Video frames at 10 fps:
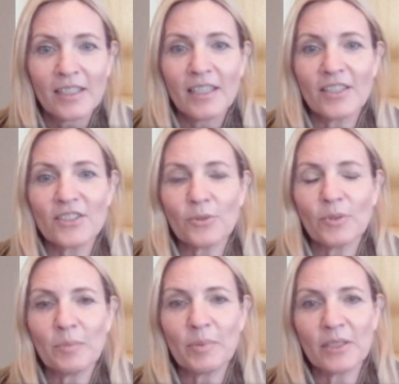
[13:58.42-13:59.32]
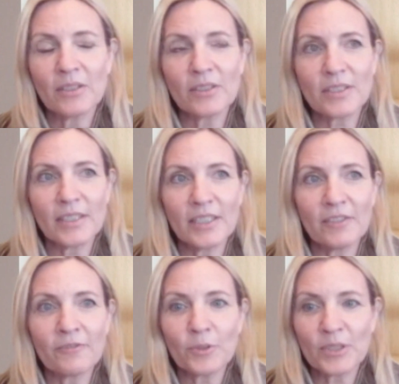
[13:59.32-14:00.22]
And so we built an
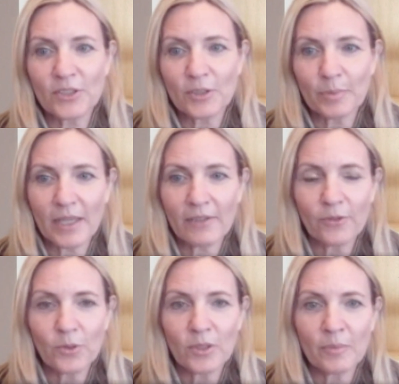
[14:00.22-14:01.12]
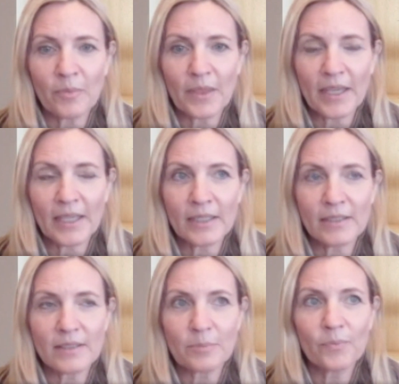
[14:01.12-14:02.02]
influencer platform
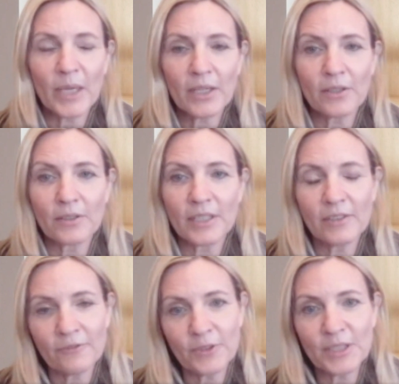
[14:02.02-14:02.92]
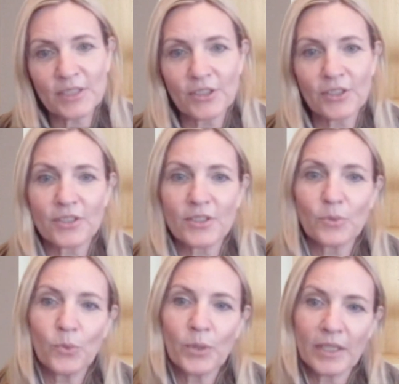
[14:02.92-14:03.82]
that paired influencers
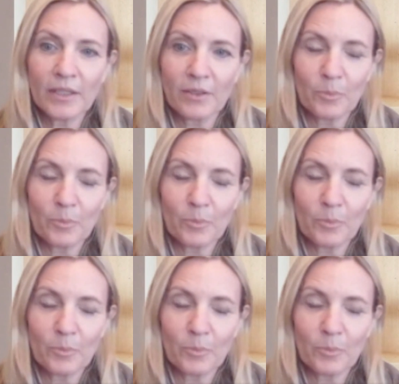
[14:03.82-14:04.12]
with